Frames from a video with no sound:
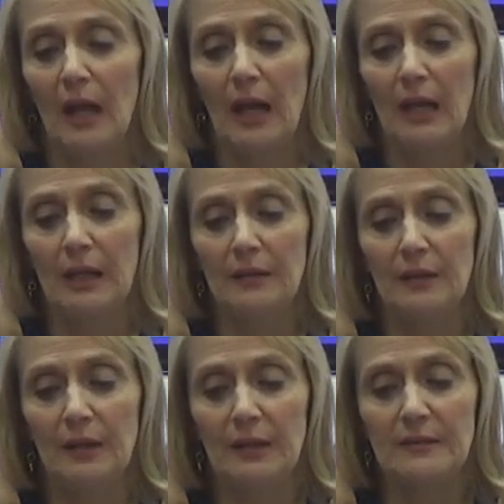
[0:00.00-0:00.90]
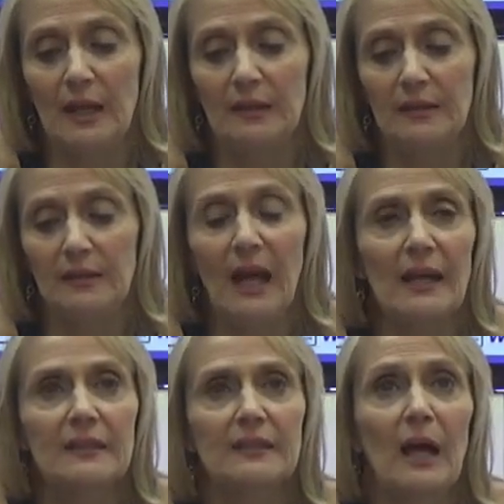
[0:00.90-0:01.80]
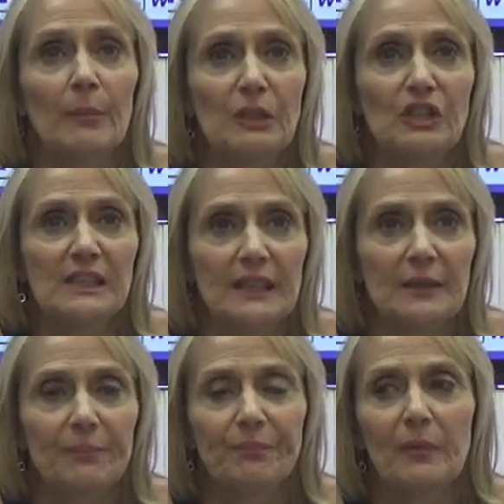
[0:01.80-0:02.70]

And they said, Yes, how much is it?